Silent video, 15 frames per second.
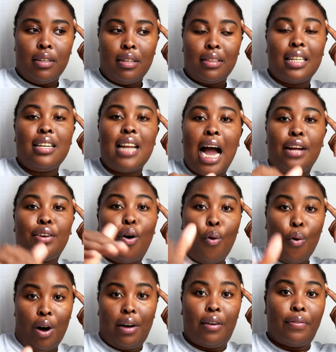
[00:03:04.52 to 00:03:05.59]
the night
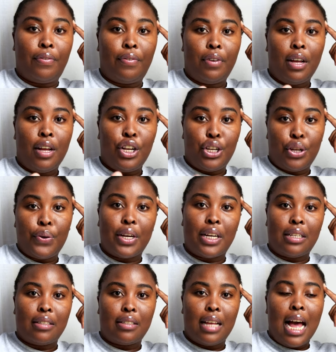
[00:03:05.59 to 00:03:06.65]
oh, of New
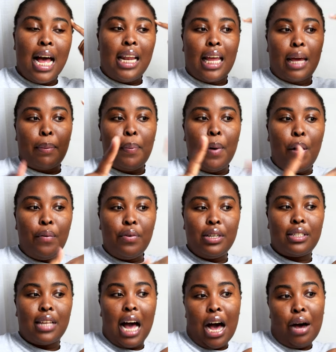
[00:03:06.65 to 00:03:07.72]
Year's. Like people
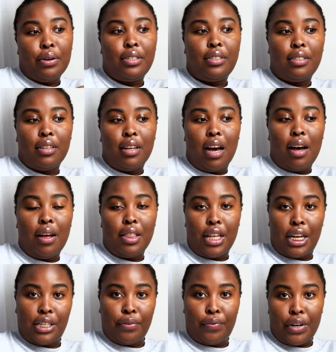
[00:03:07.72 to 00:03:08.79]
always out uh,
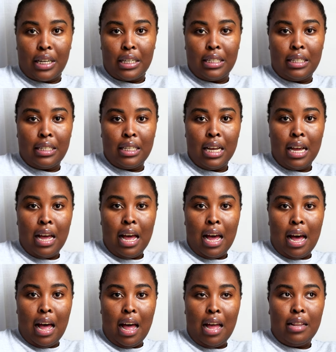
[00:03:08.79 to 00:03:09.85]
31st
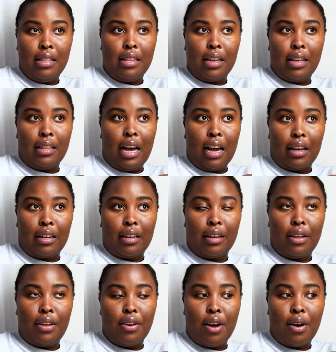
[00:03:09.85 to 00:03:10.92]
and they like,
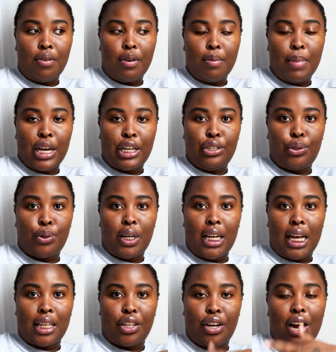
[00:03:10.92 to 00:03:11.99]
you know, make sure
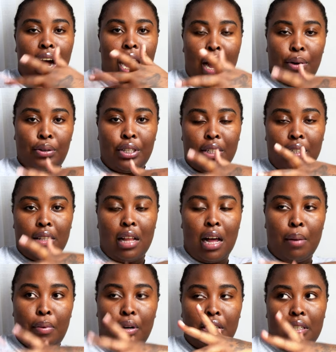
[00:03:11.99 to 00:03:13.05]
like they're out in a
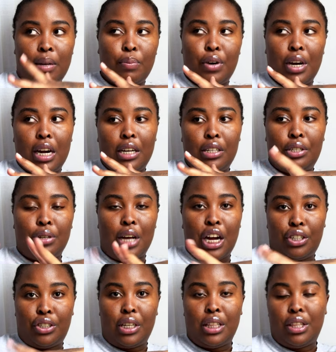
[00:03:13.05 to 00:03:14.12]
club or somewhere to
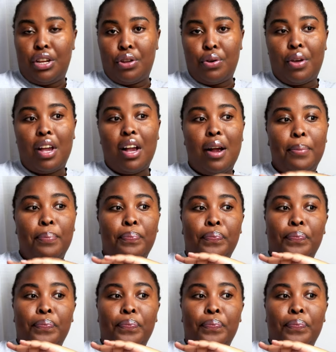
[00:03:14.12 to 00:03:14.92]
usher in the new year.